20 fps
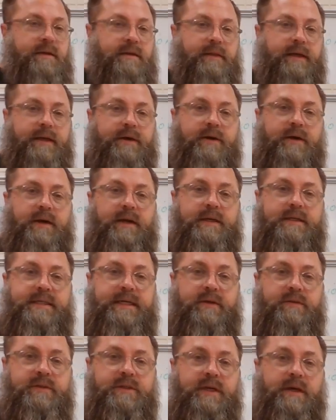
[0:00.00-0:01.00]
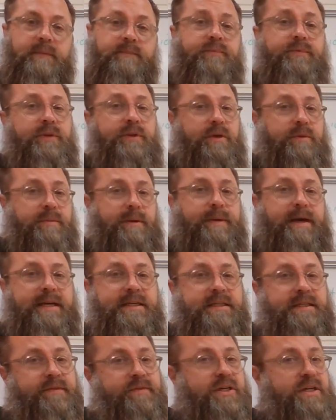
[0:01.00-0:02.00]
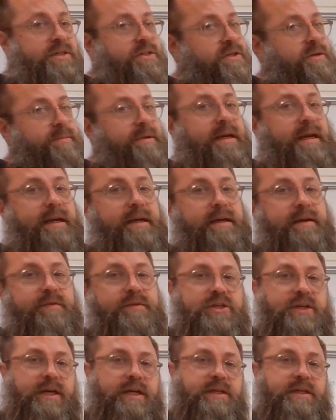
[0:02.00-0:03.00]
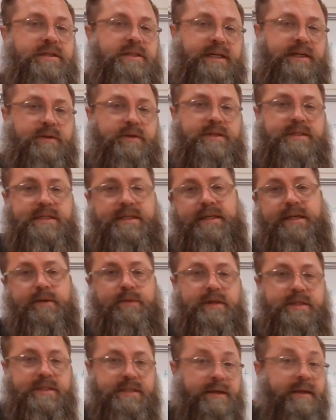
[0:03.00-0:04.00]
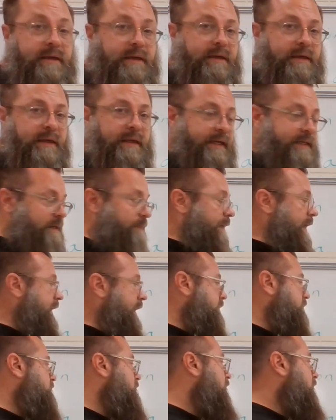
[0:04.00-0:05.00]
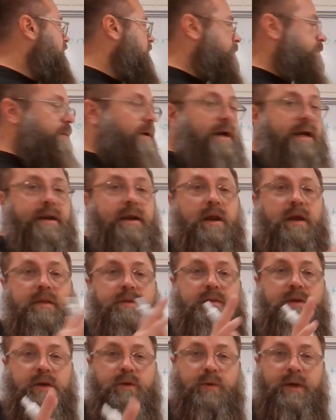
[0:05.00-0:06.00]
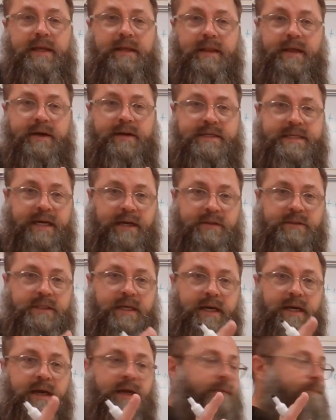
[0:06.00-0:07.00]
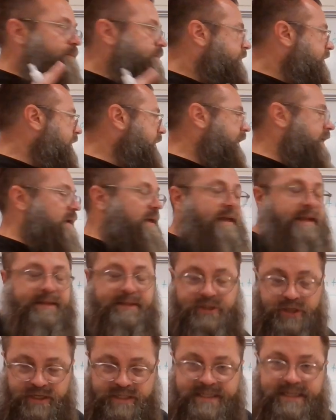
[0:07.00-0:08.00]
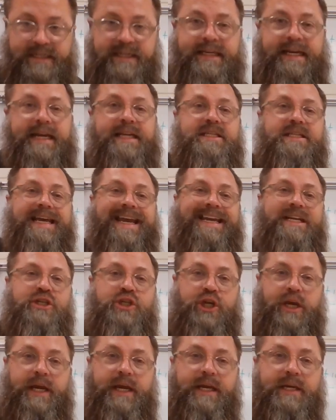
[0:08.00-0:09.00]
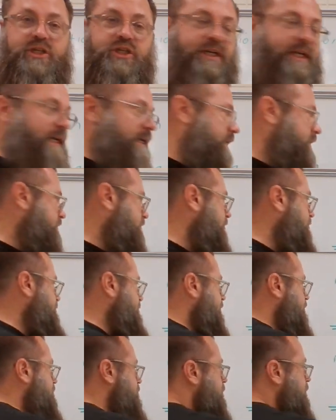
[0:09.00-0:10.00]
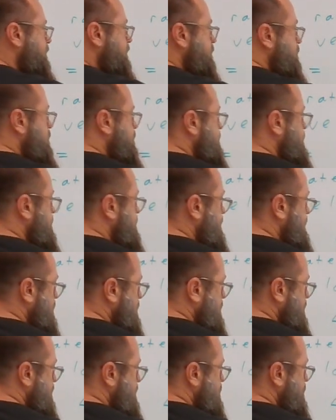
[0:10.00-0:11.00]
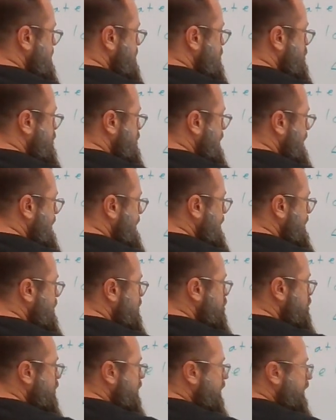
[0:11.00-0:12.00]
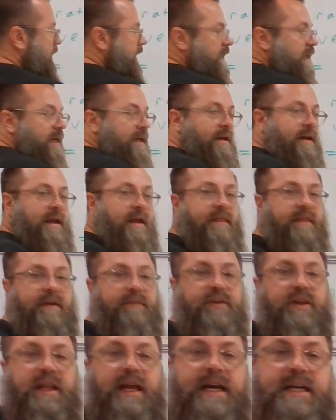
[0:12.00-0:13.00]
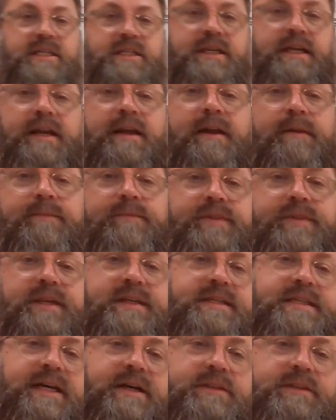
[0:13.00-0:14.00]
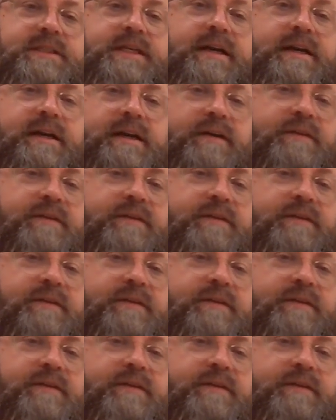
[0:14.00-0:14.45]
letter delta. Could be positive change, could be negative change, increasing, decreasing. It depends. But the Greek letter delta, it just indicates a change in something. So the change in the velocity, the delta